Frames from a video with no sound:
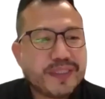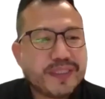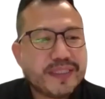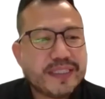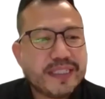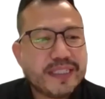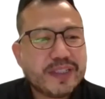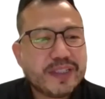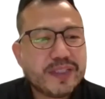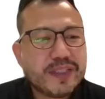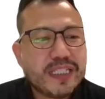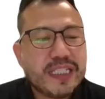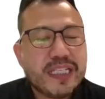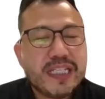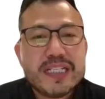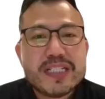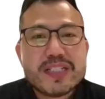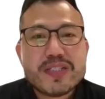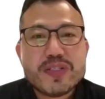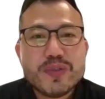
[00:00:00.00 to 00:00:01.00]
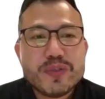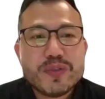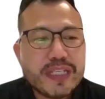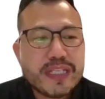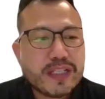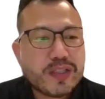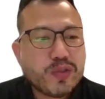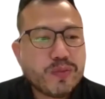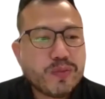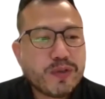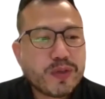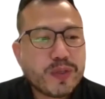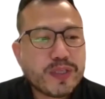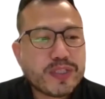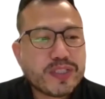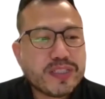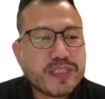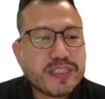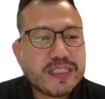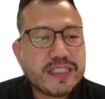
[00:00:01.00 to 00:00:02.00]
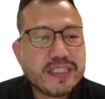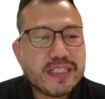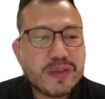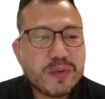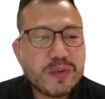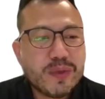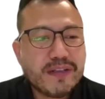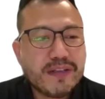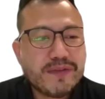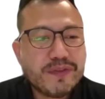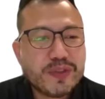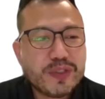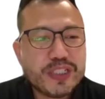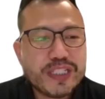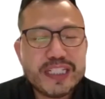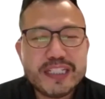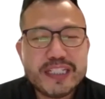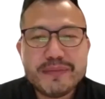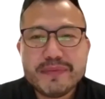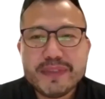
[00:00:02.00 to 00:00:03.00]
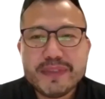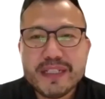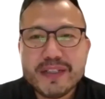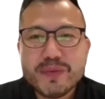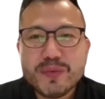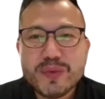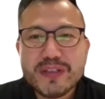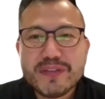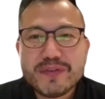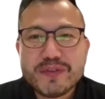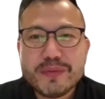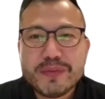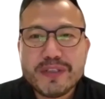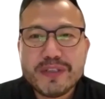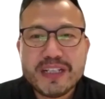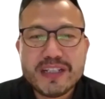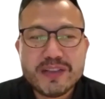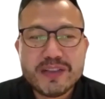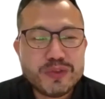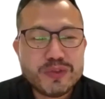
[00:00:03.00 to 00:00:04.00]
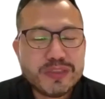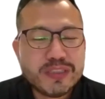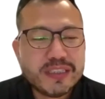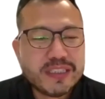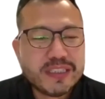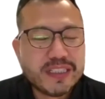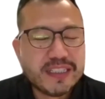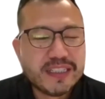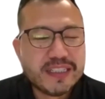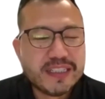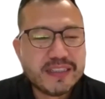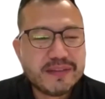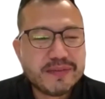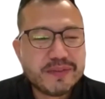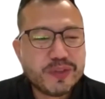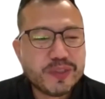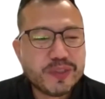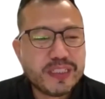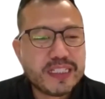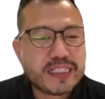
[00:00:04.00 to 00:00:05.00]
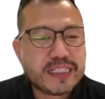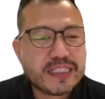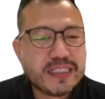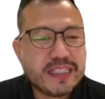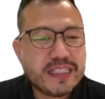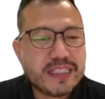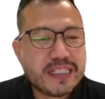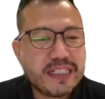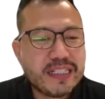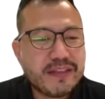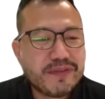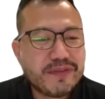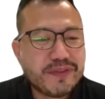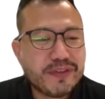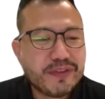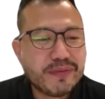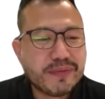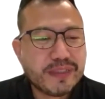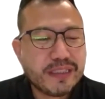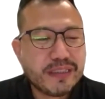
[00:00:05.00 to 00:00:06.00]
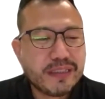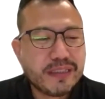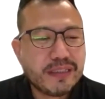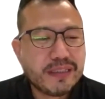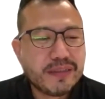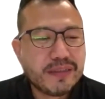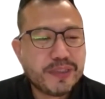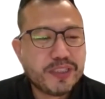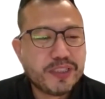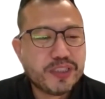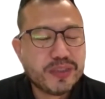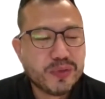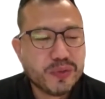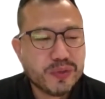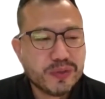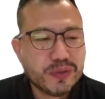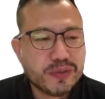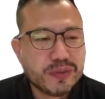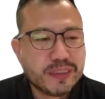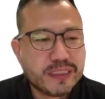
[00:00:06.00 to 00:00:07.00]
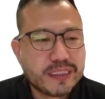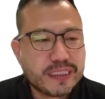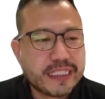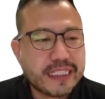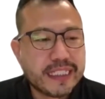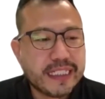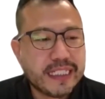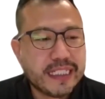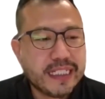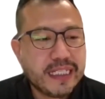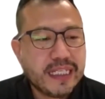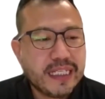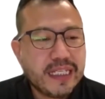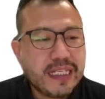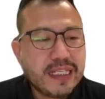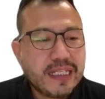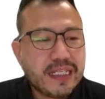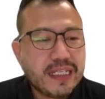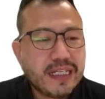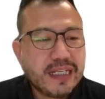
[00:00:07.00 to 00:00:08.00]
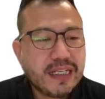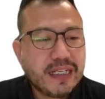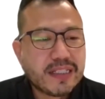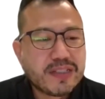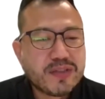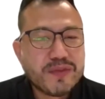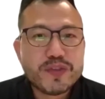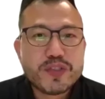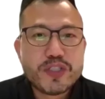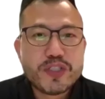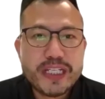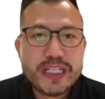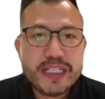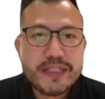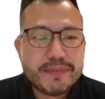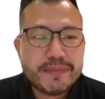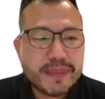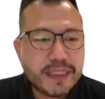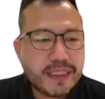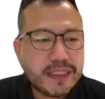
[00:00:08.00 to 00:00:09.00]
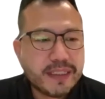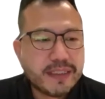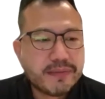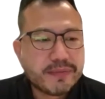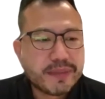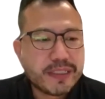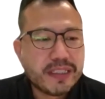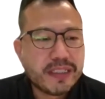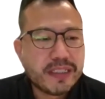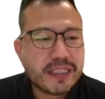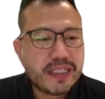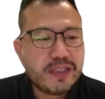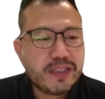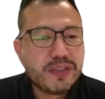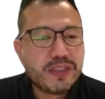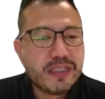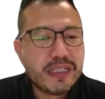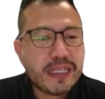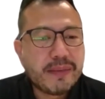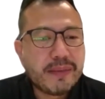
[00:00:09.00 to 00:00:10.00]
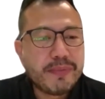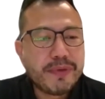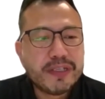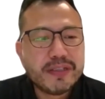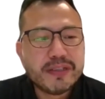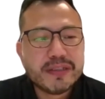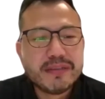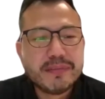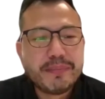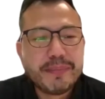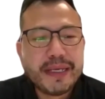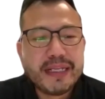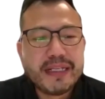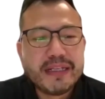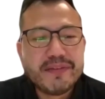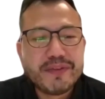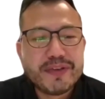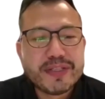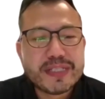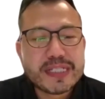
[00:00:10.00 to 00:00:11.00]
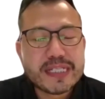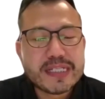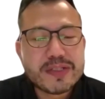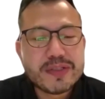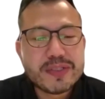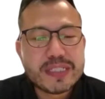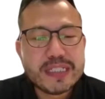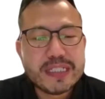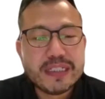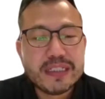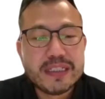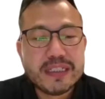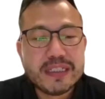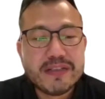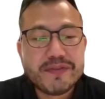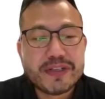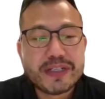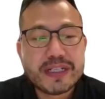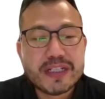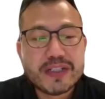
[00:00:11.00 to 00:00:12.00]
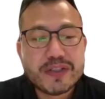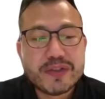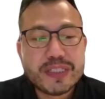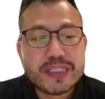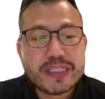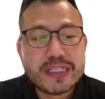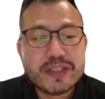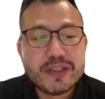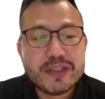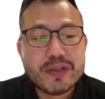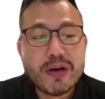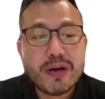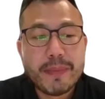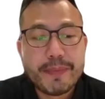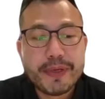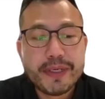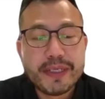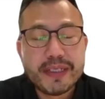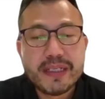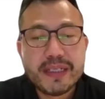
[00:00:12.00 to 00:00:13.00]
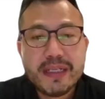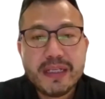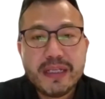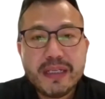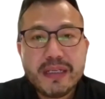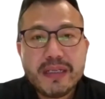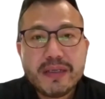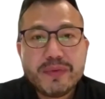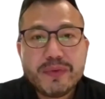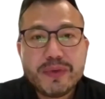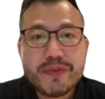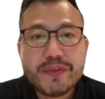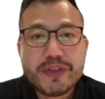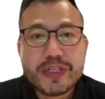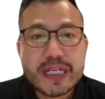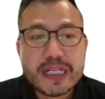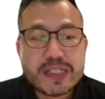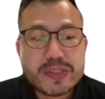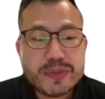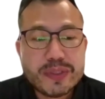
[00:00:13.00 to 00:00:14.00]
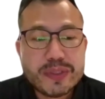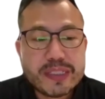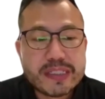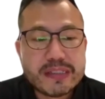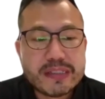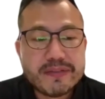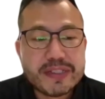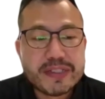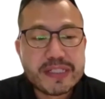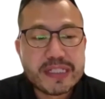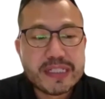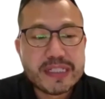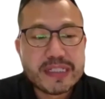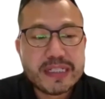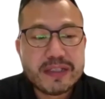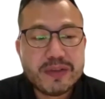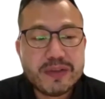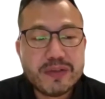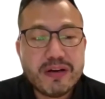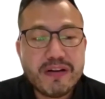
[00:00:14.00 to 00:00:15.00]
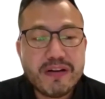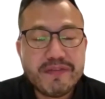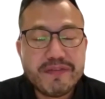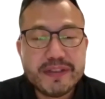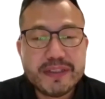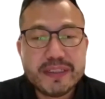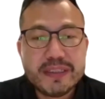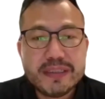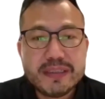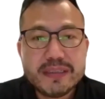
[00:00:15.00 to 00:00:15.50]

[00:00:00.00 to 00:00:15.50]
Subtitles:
Thank you, V. So there are two more questions, one for Jaideep and one from Arun. This came from the Pigeonhole site. So for Jaideep, can you elaborate on the main differences you see in the different countries that you operate with regards to the services that you offer?